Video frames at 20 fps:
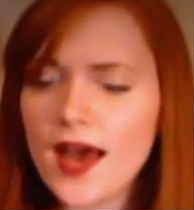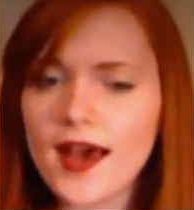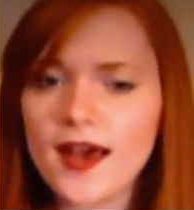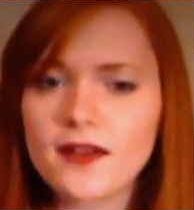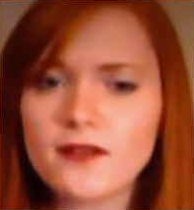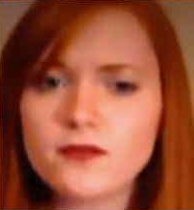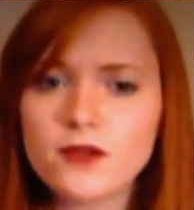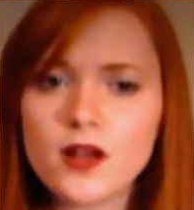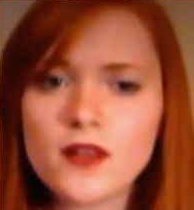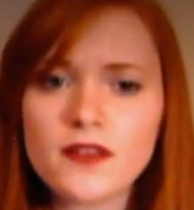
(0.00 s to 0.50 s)

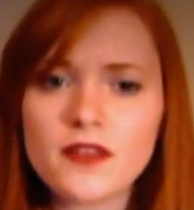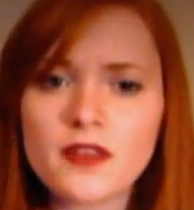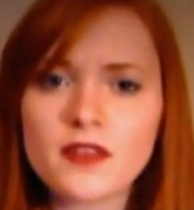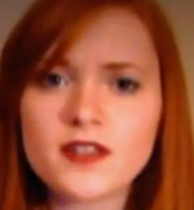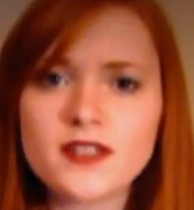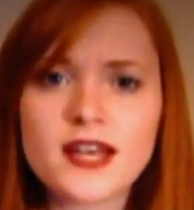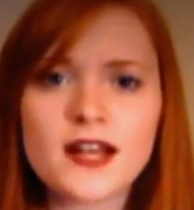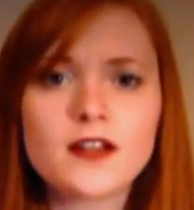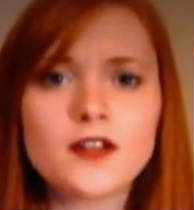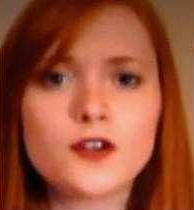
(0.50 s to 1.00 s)
And rather
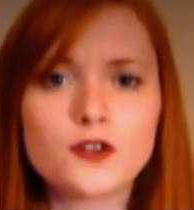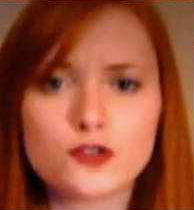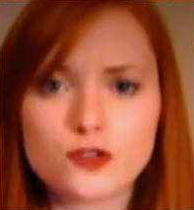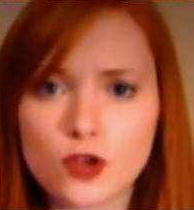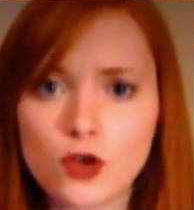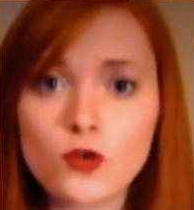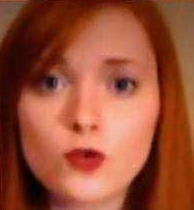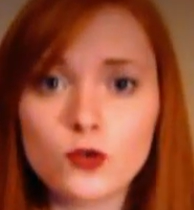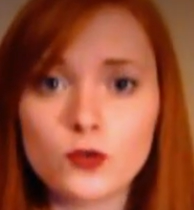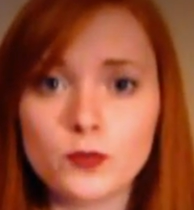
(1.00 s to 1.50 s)
than tell your
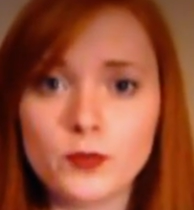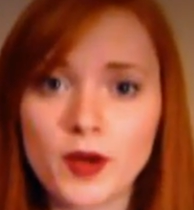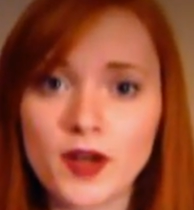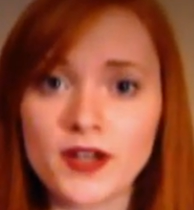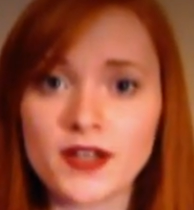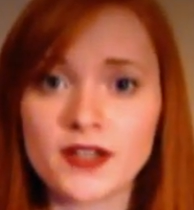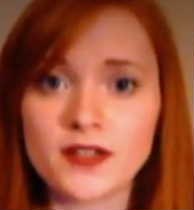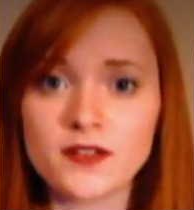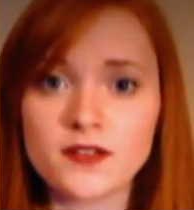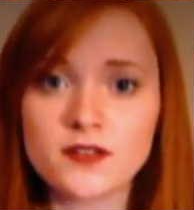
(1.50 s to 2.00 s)
so-called
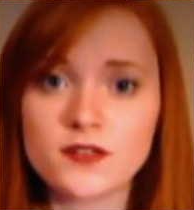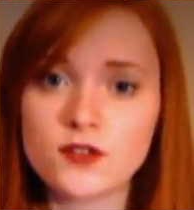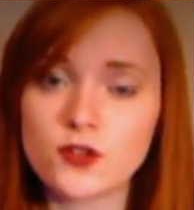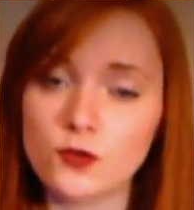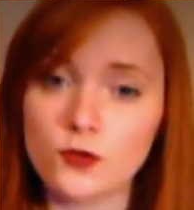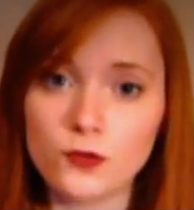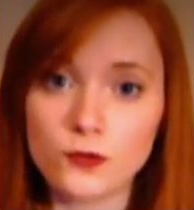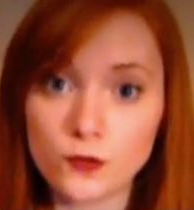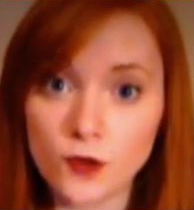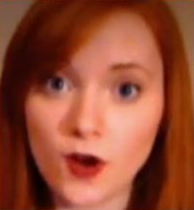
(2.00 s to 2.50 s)
buddies
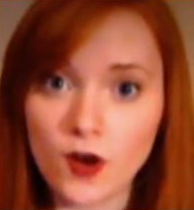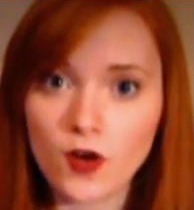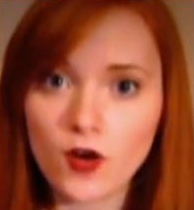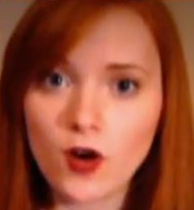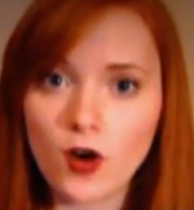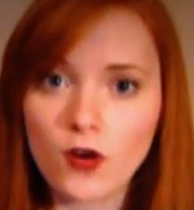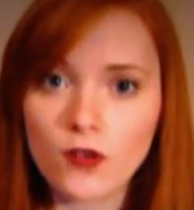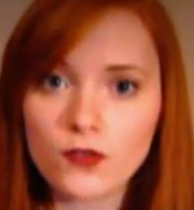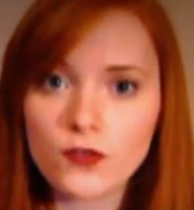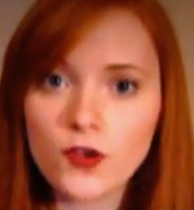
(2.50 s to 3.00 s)
to fuck
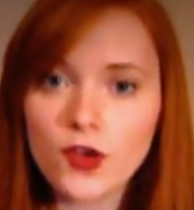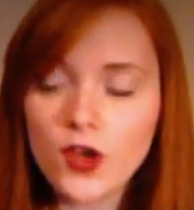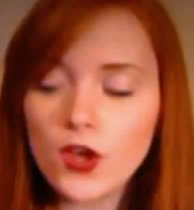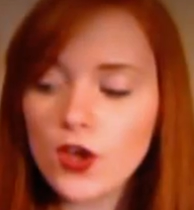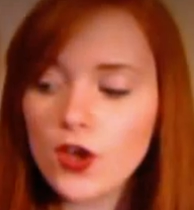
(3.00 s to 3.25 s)
off,